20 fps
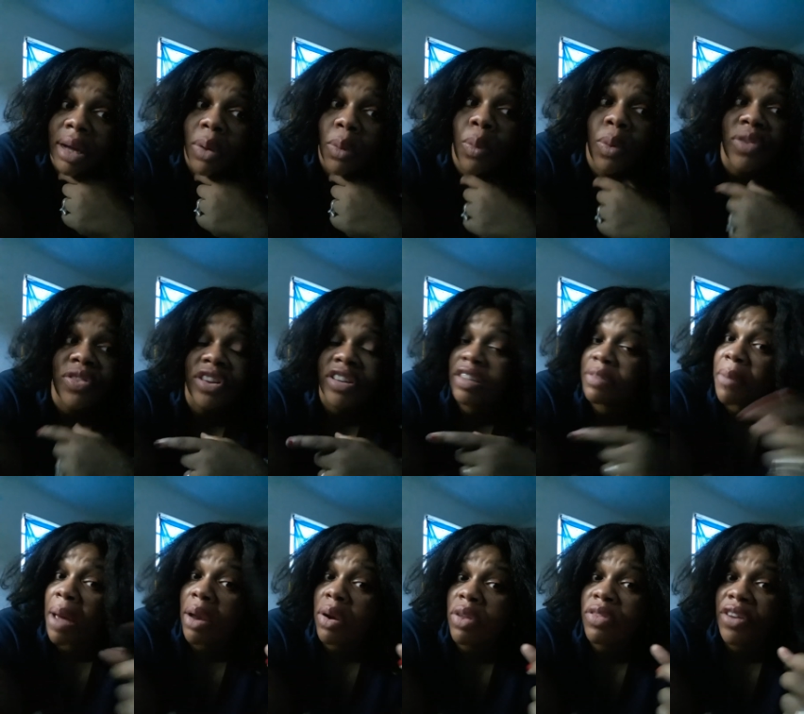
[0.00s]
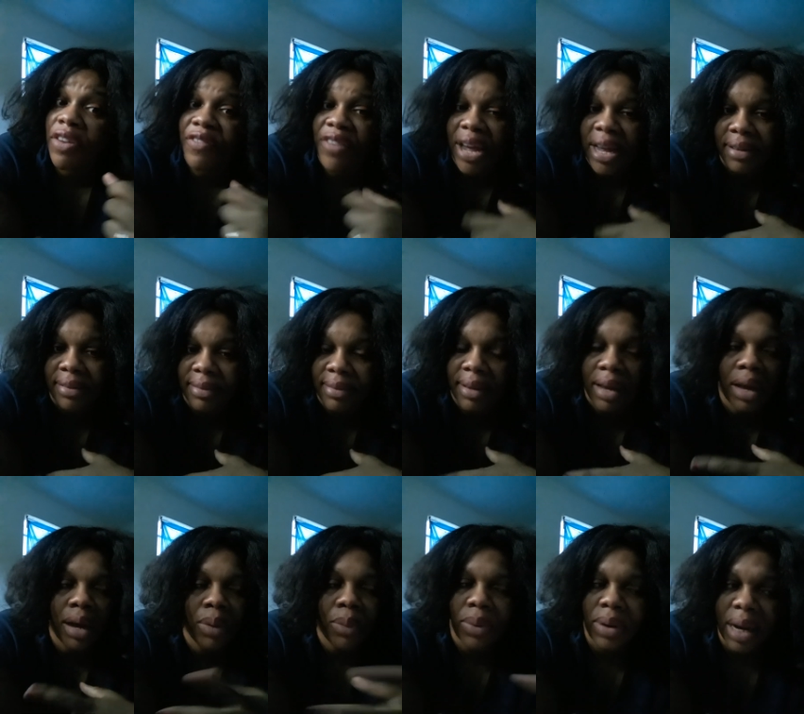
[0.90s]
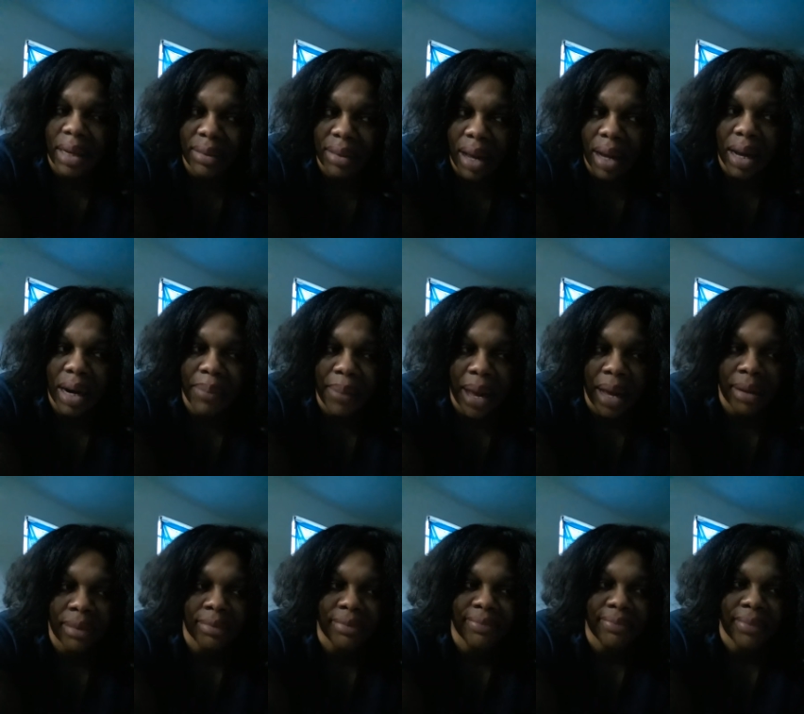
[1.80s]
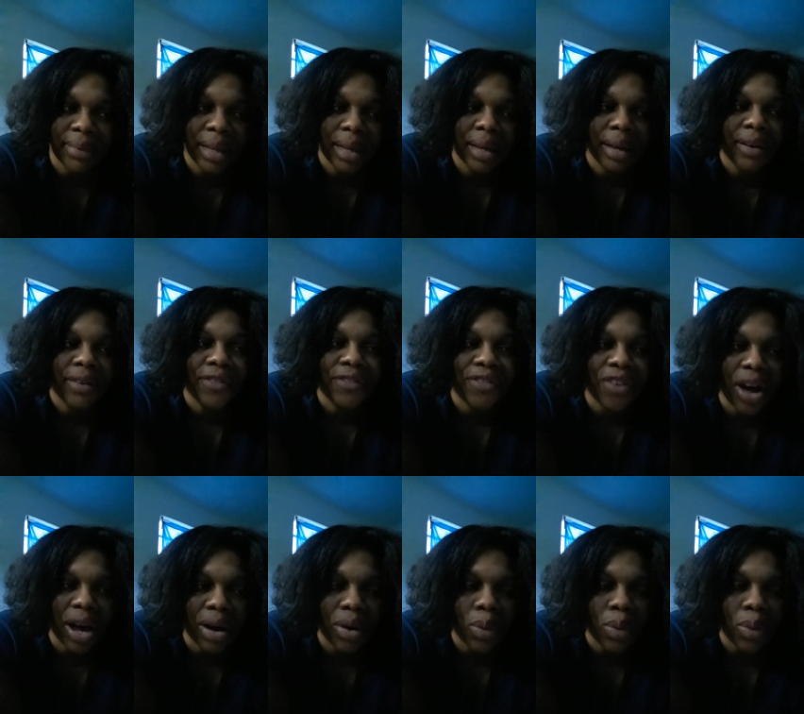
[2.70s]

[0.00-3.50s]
with a smile on their face. We're not talking about fuck